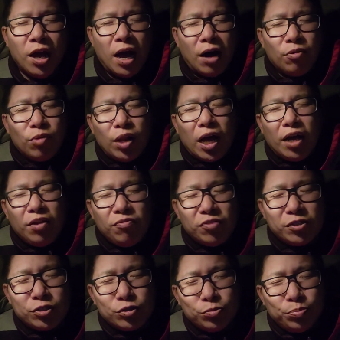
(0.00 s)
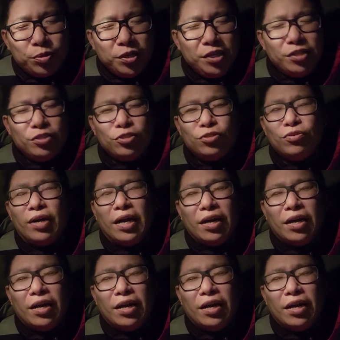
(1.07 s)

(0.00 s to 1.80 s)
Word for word: Our life is to please you.